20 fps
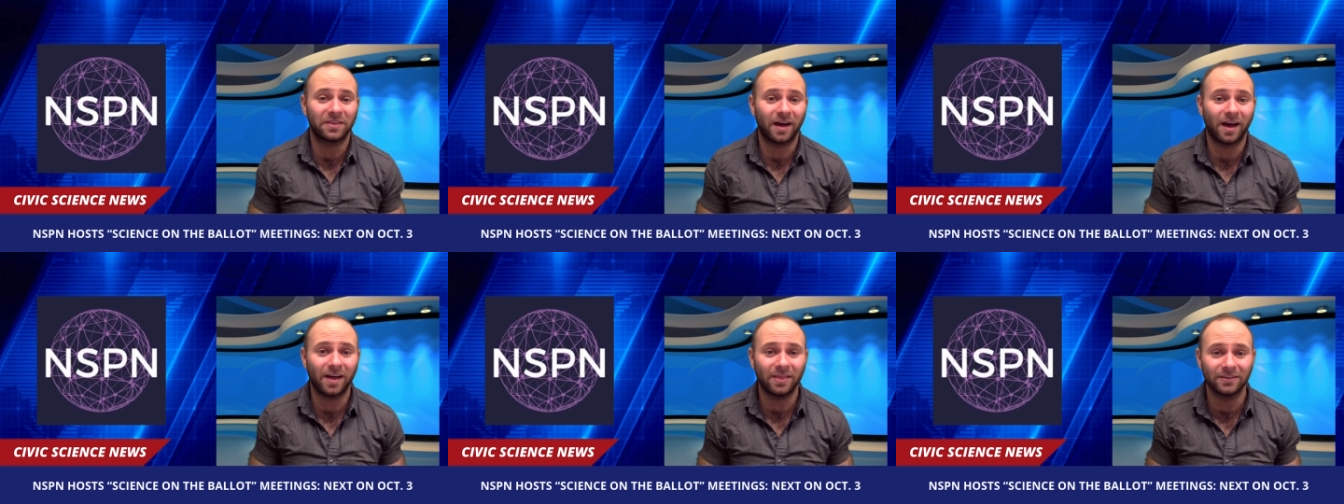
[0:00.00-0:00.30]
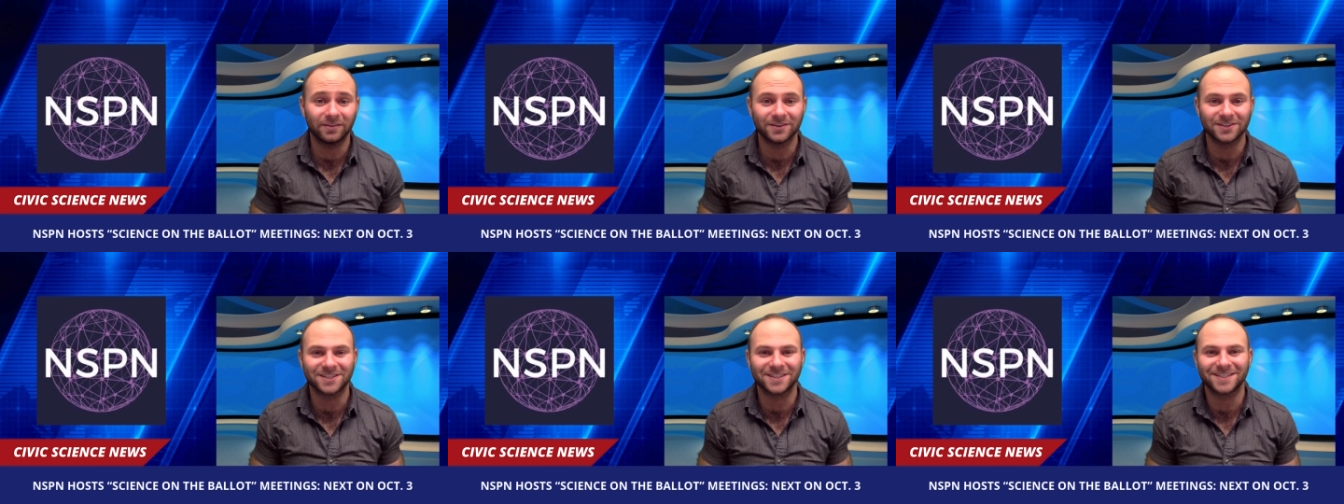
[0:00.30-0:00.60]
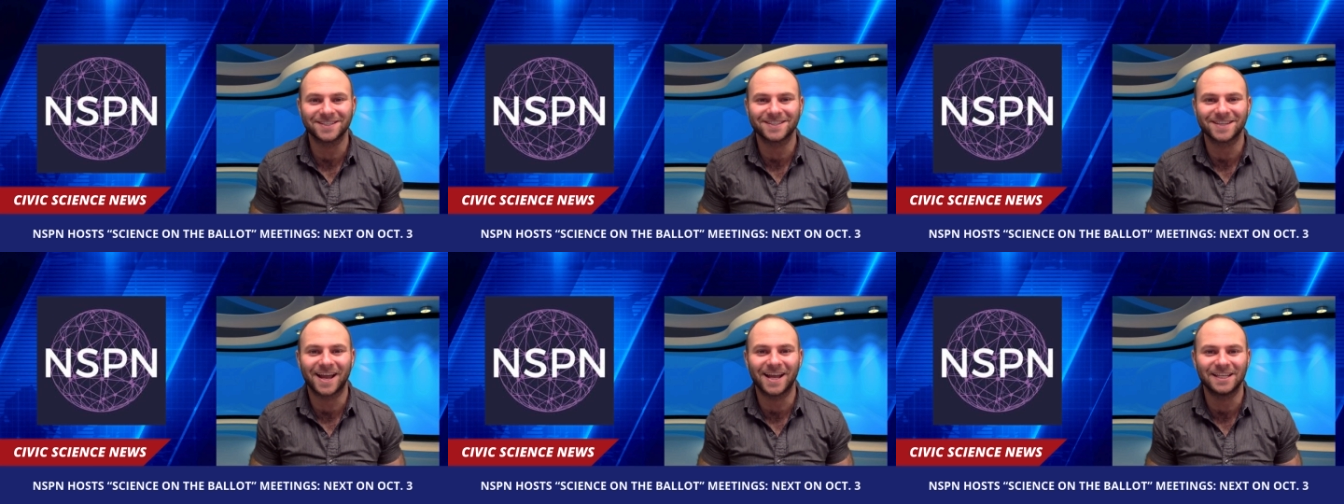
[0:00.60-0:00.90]
others
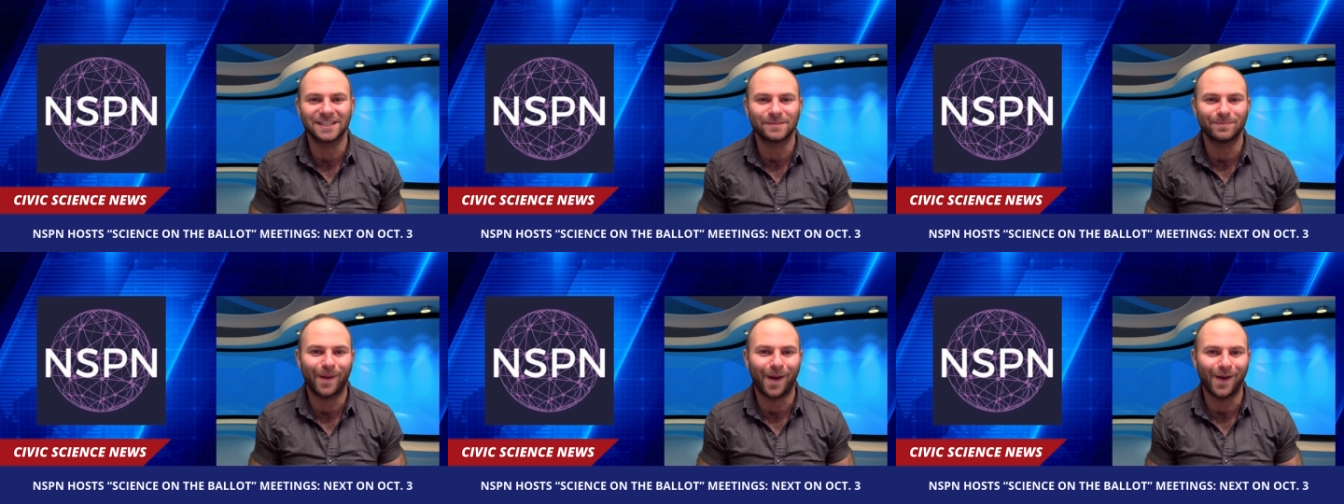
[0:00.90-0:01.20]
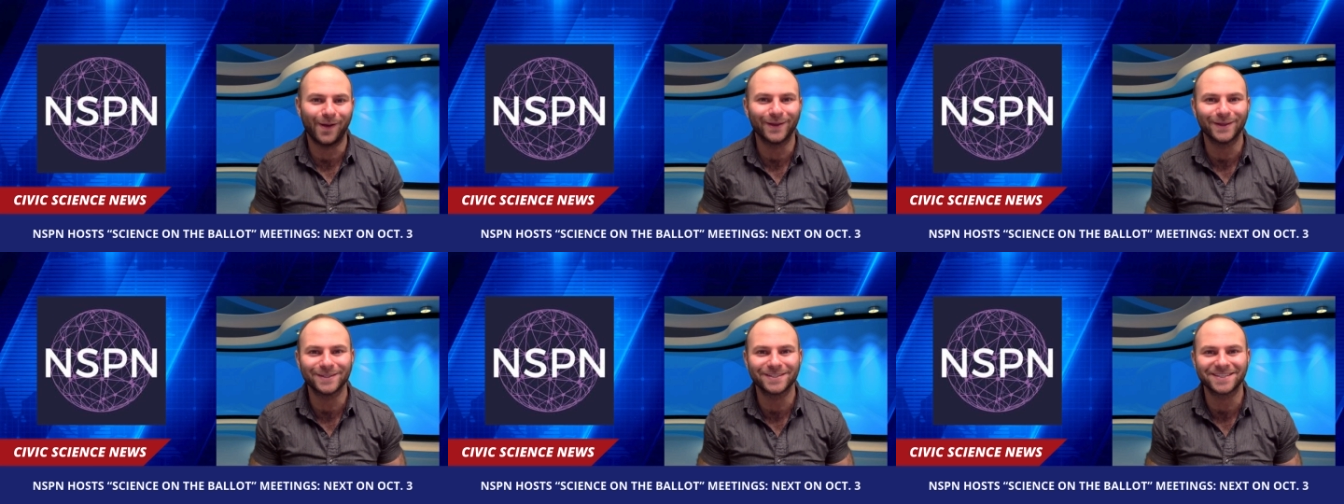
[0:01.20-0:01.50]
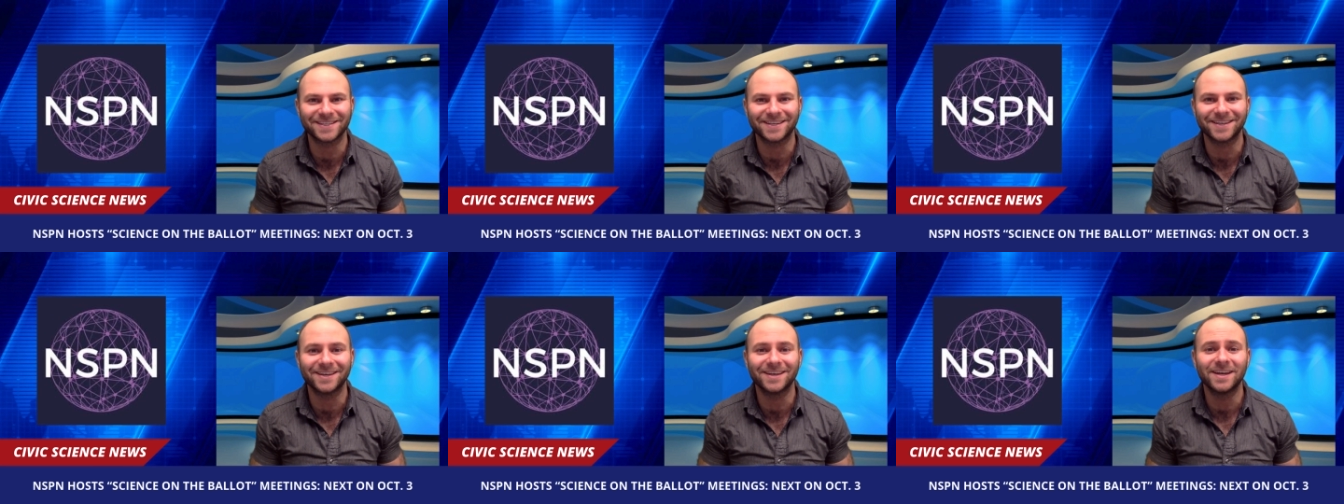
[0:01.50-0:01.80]
in science
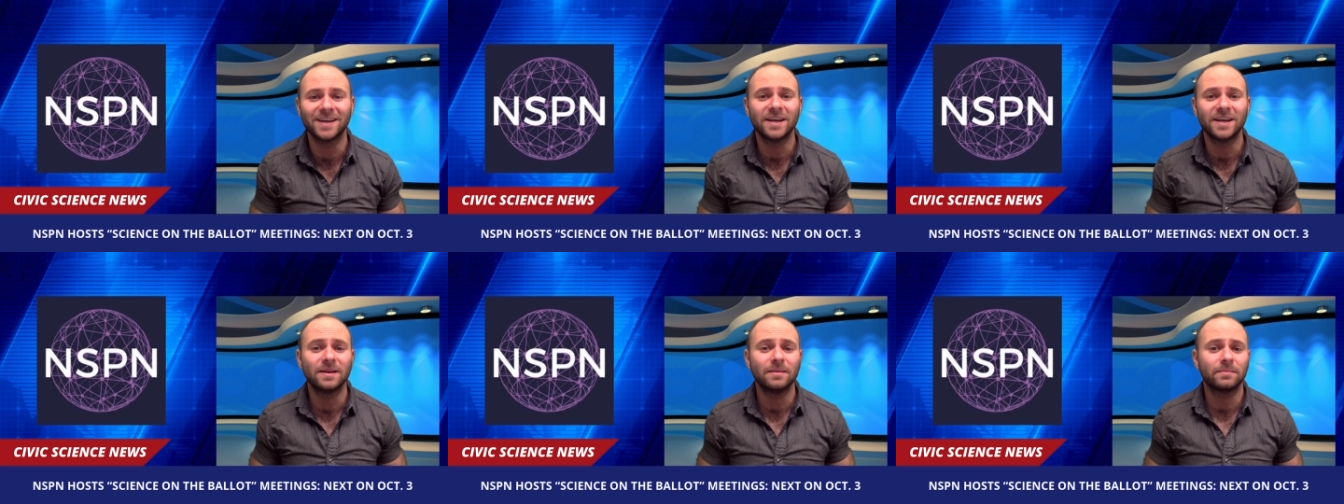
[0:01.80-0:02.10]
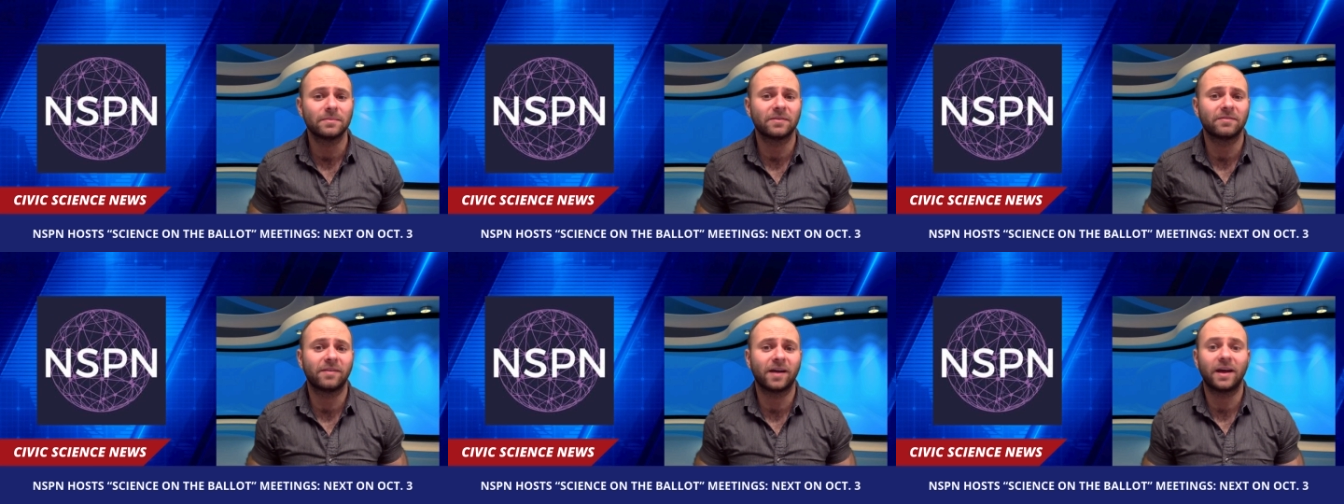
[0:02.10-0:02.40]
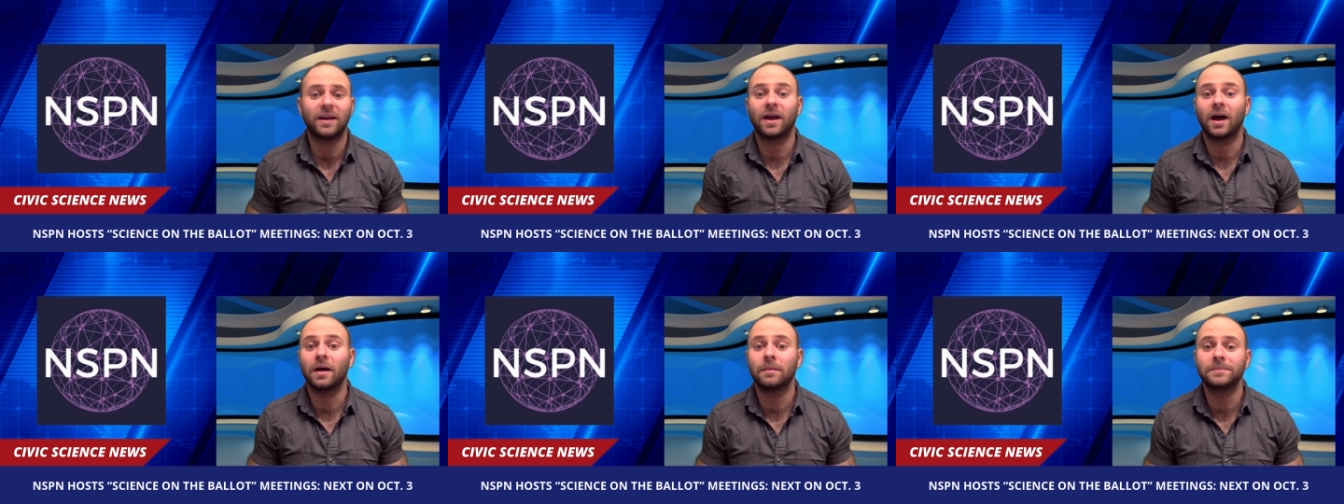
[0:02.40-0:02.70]
policy,
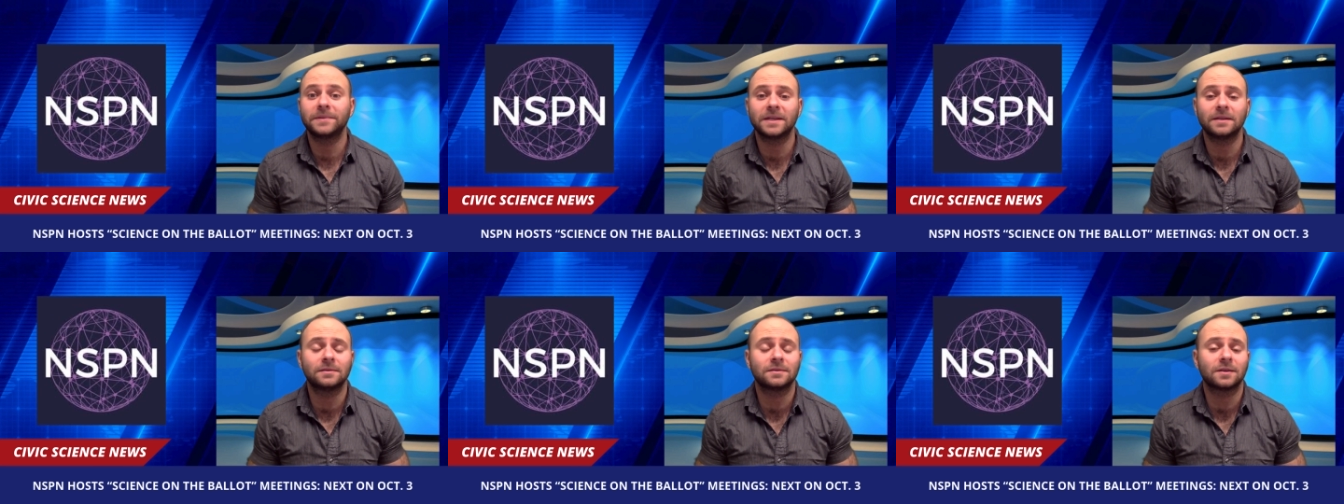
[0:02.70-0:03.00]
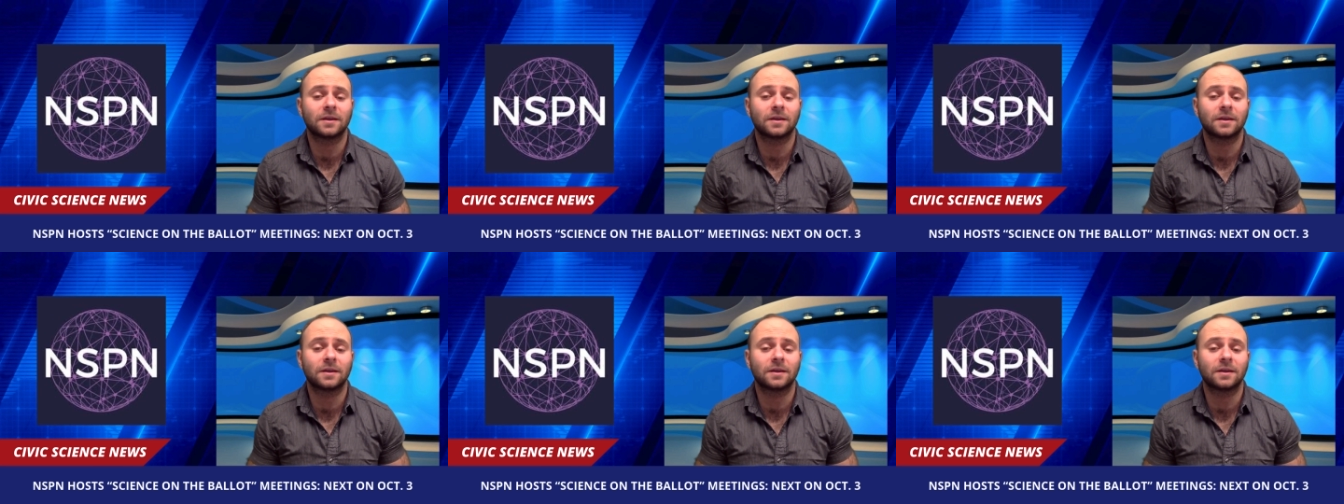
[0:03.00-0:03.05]
provide updates